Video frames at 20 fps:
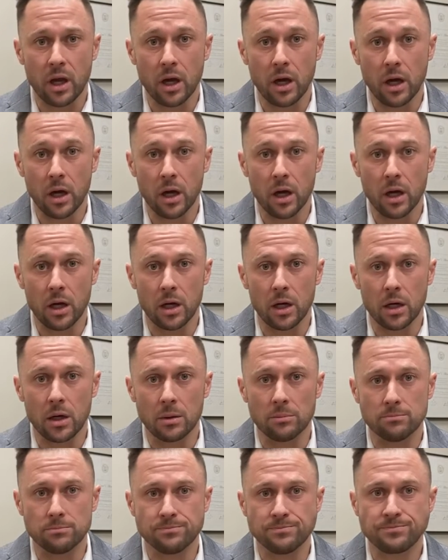
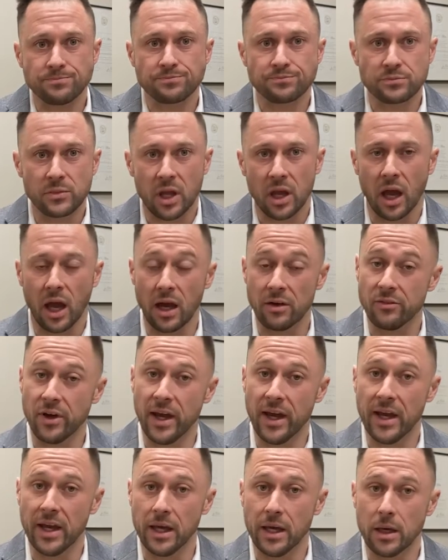have
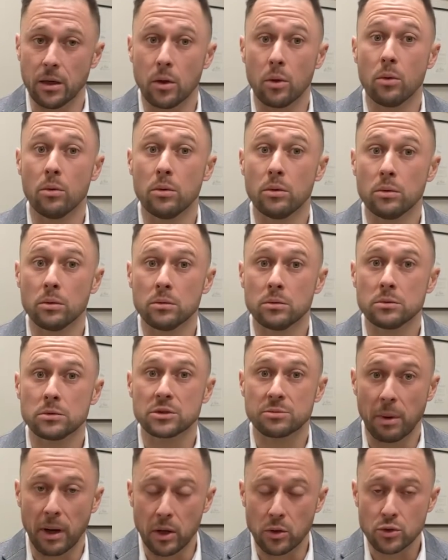a
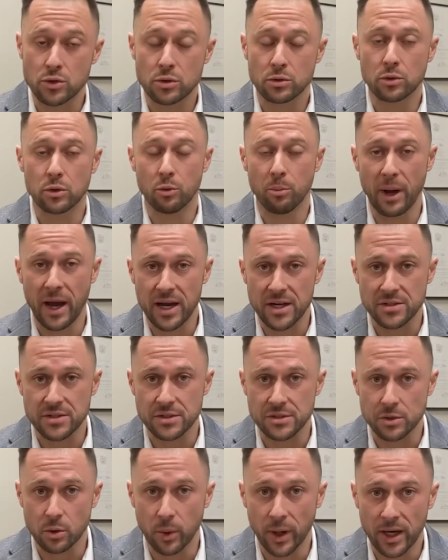spouse who
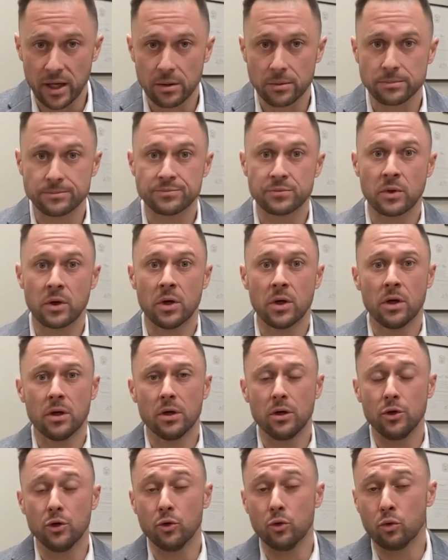passes away,
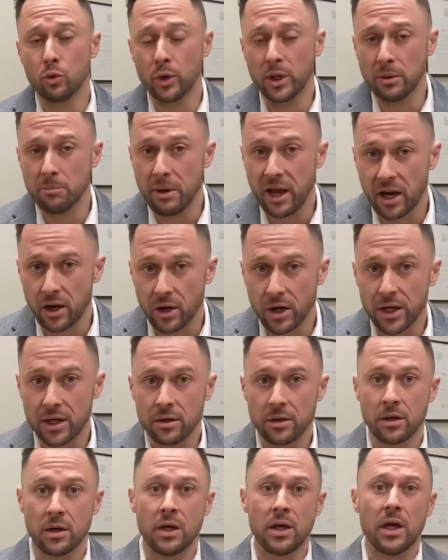you remarry,
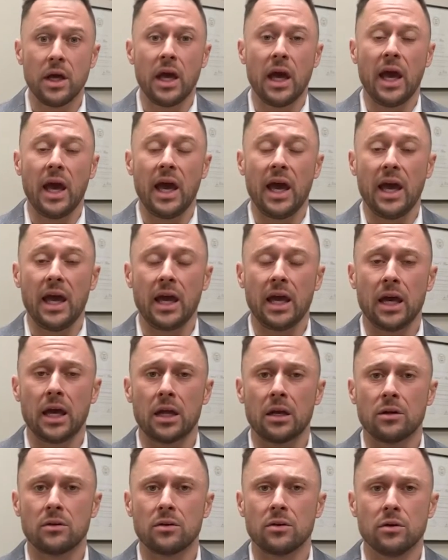
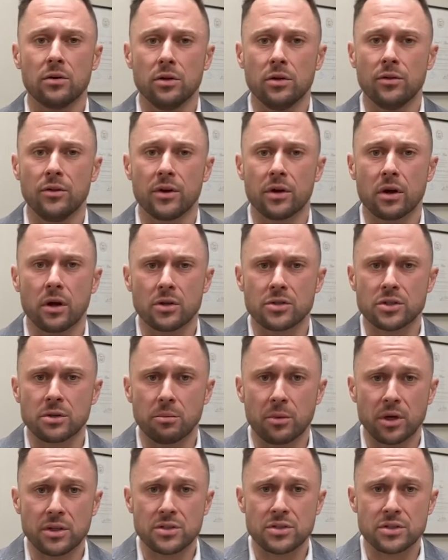and there are
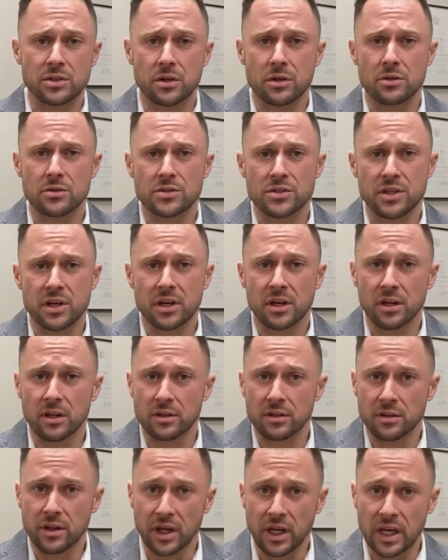some concerns that
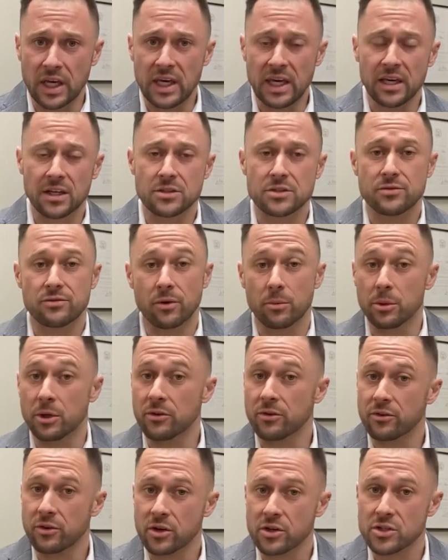the kids from your
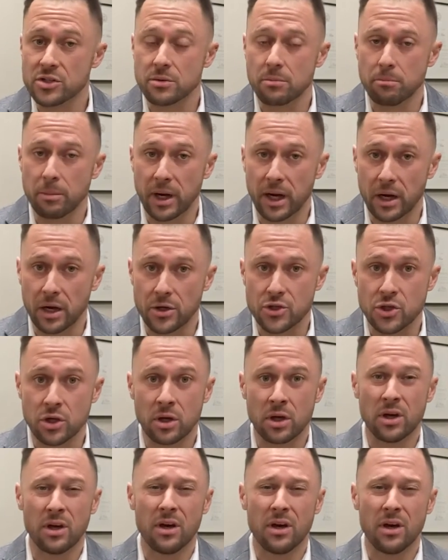first marriage